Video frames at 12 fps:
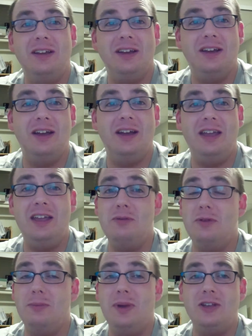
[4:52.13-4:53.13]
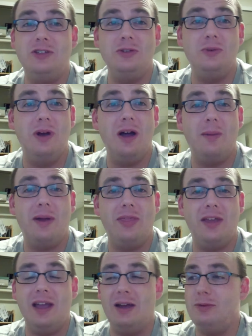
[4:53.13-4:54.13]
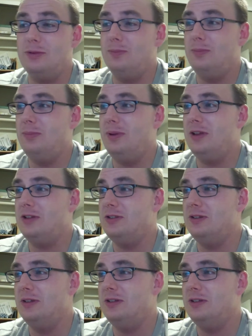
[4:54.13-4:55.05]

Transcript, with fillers: Uh, he will mess you up. I think I was being